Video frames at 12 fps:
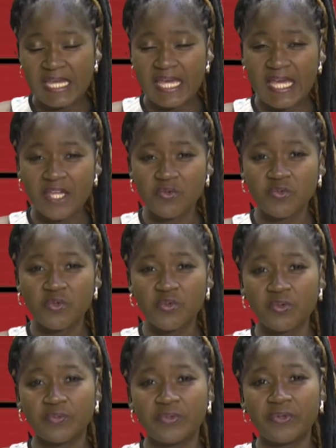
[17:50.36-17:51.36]
and we
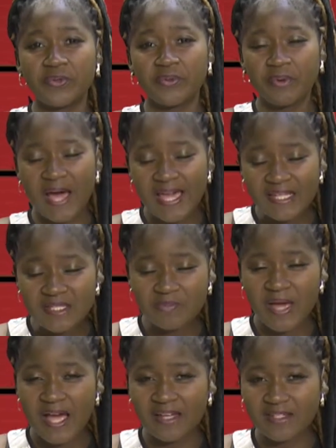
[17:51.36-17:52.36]
will be right
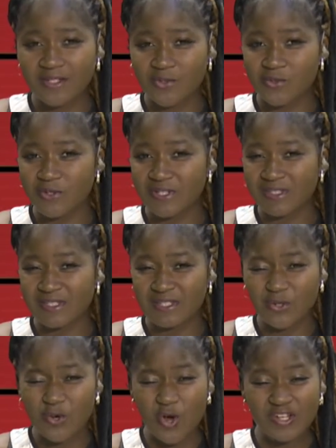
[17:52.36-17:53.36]
back to
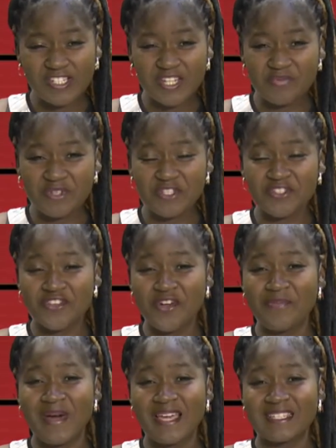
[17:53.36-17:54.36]
go deep into your
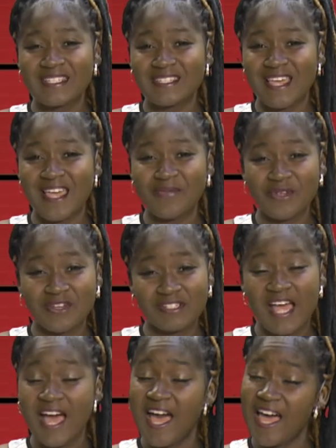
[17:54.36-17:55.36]
mindset, because
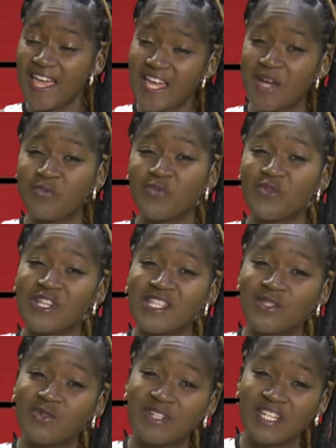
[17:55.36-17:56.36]
I am willing
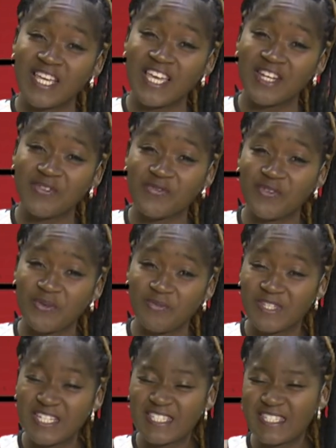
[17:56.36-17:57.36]
to learn from
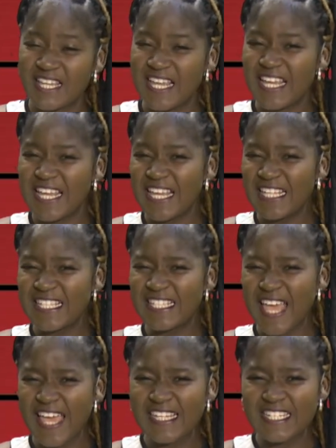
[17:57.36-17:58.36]
this
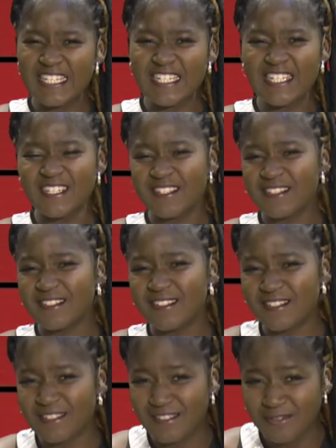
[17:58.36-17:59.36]
steady
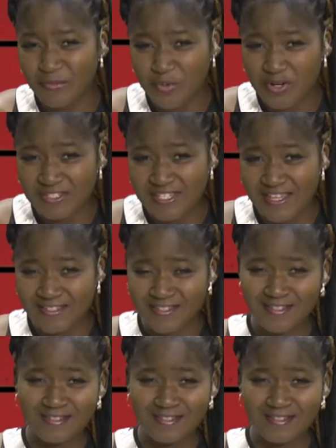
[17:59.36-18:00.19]
process.